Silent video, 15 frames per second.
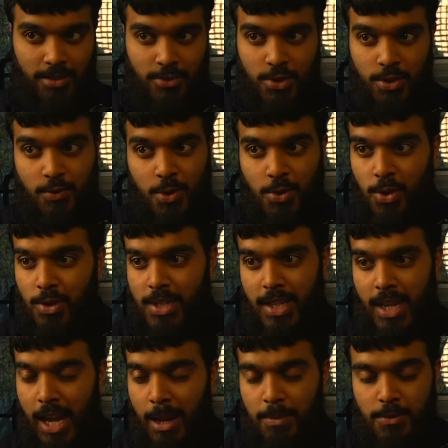So if your note-taking
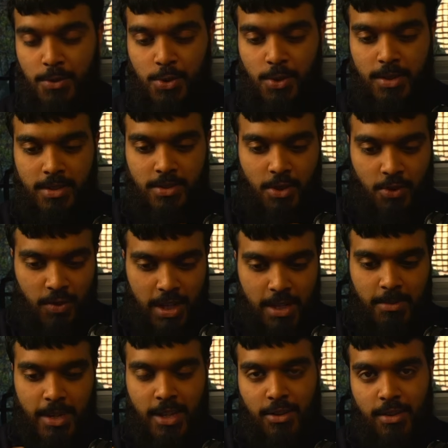app of choice is not really
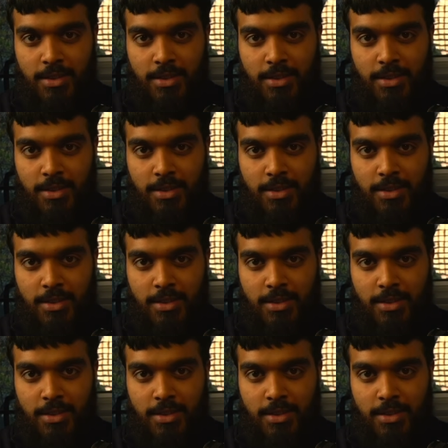making you